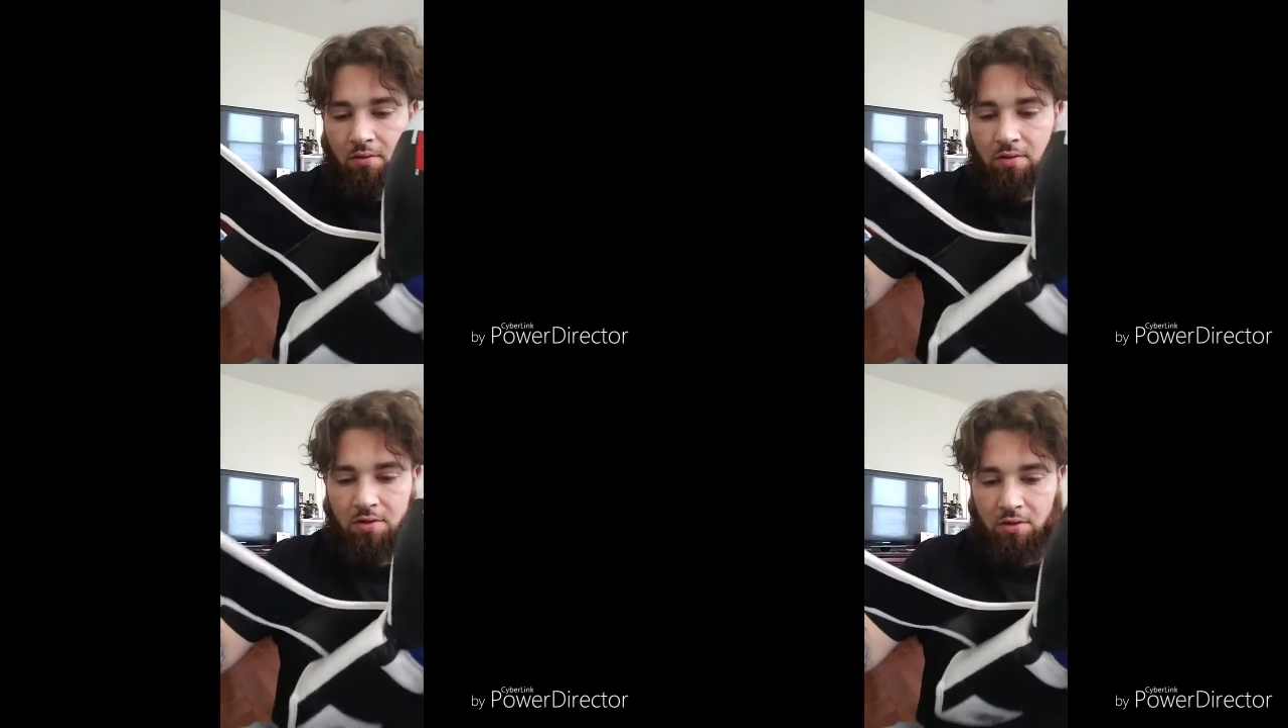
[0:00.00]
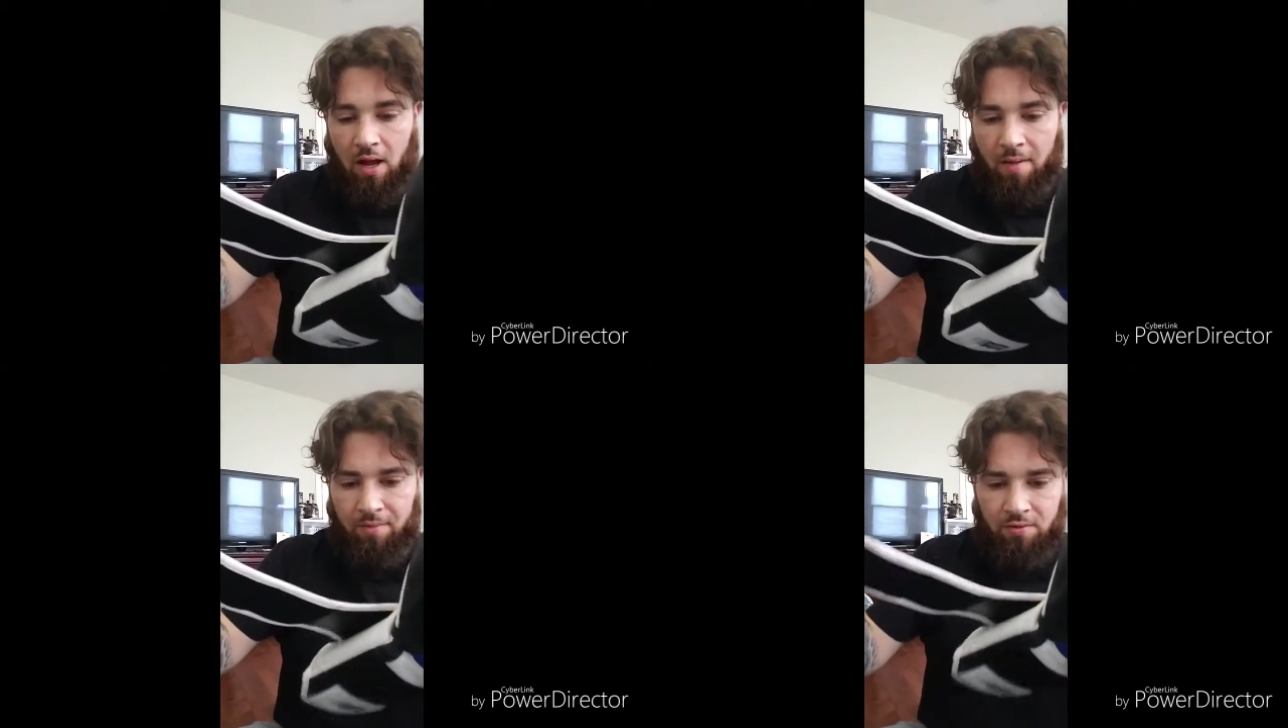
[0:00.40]
The
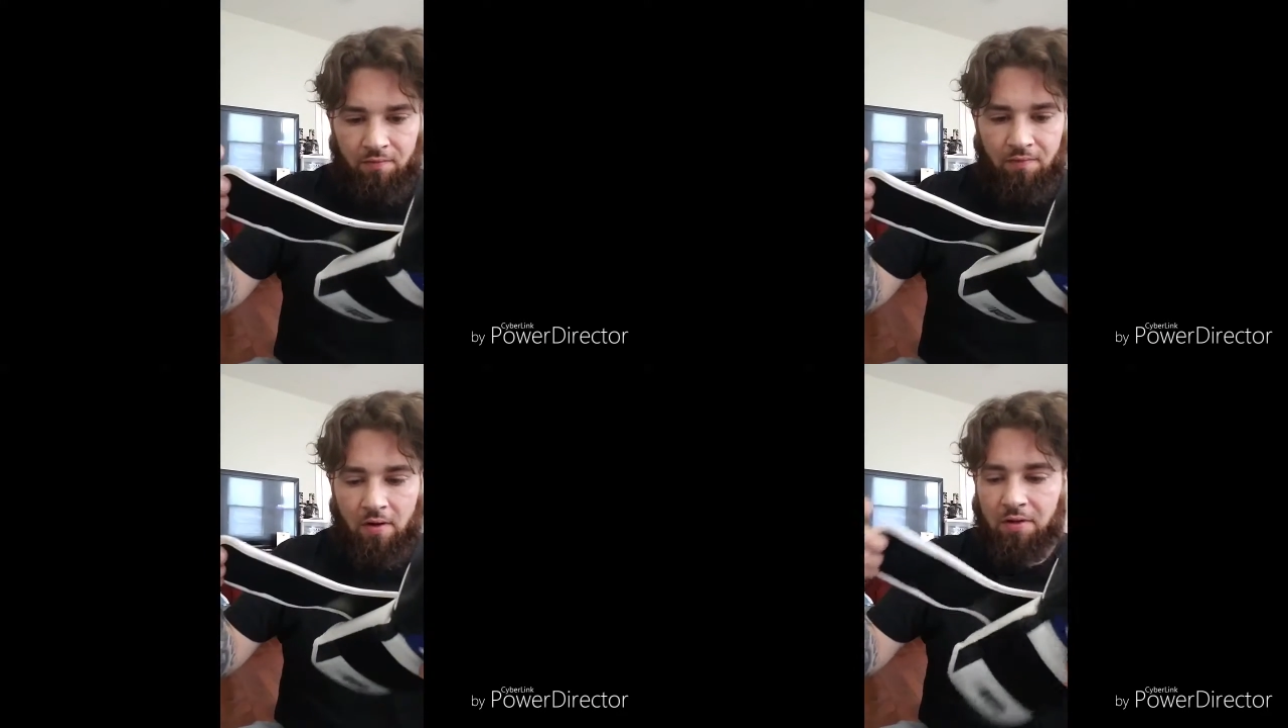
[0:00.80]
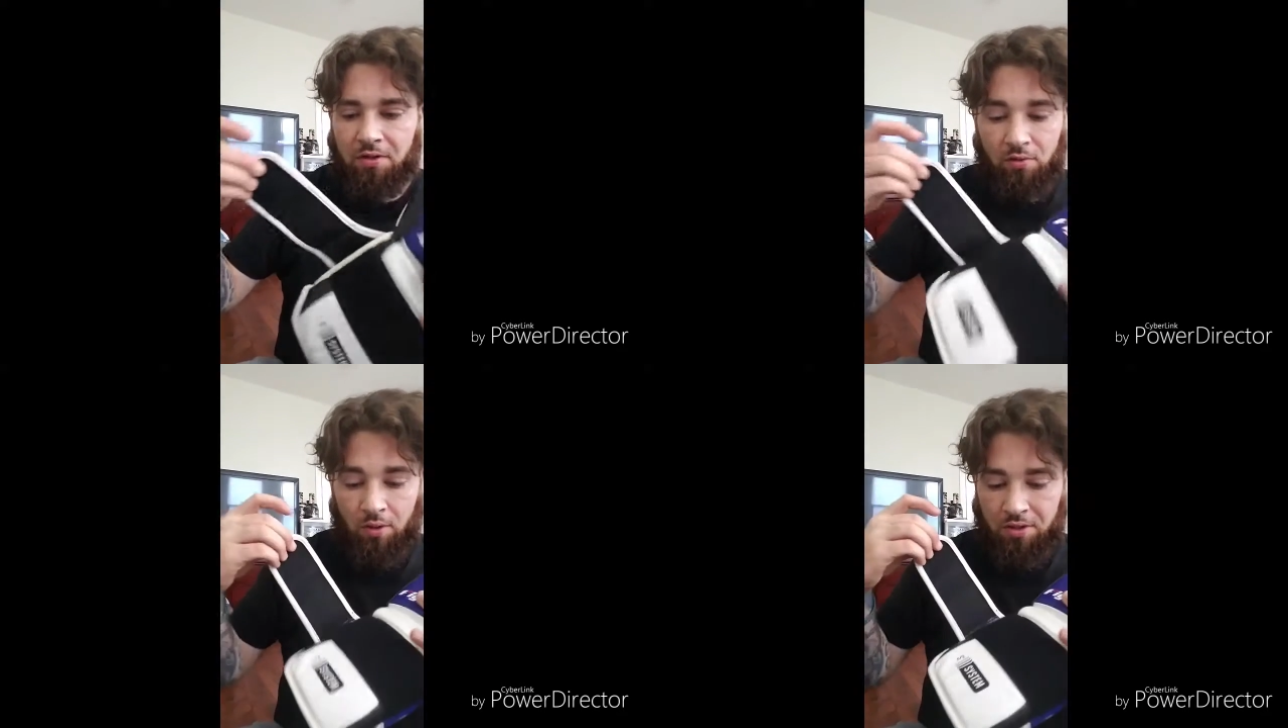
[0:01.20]
strap is a very
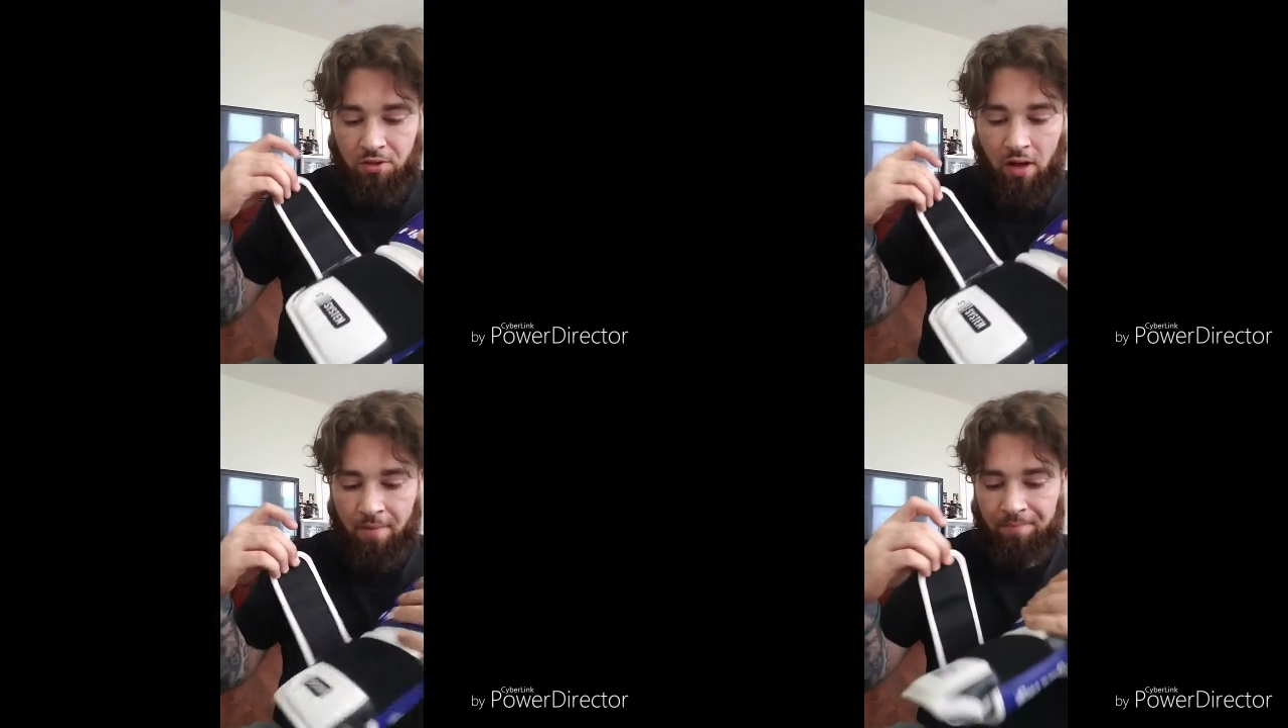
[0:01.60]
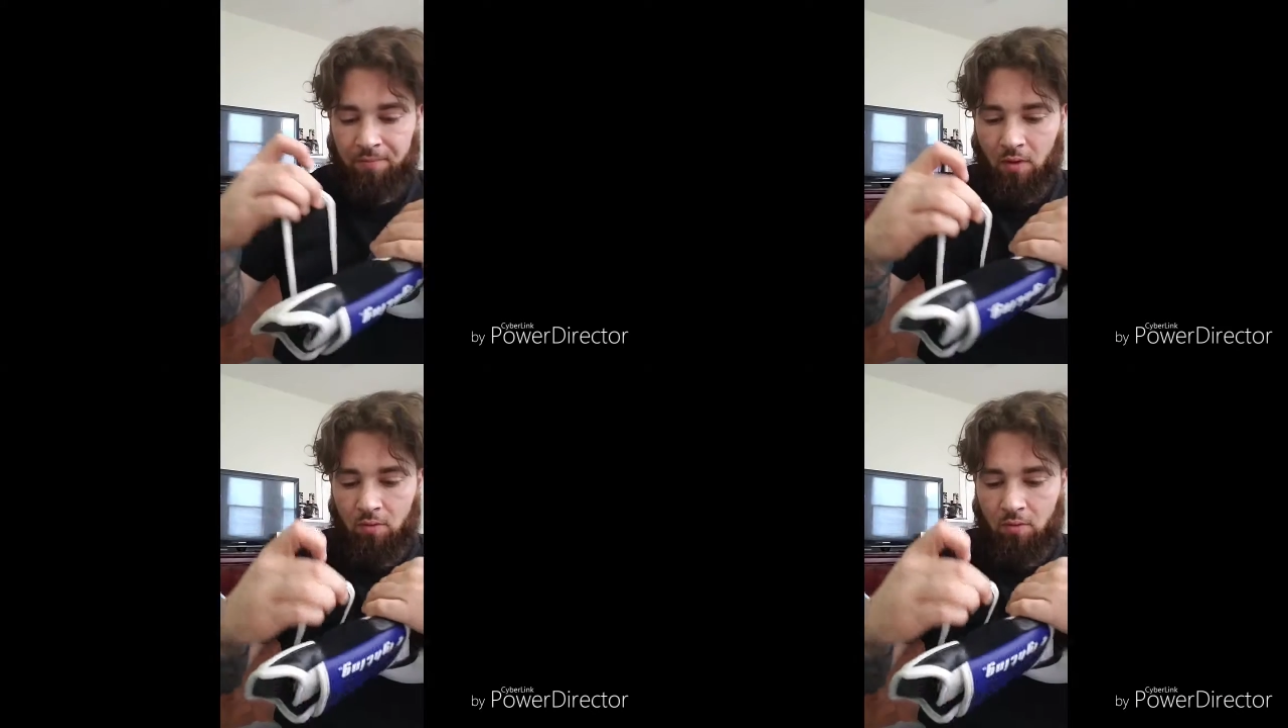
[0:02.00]
short strap,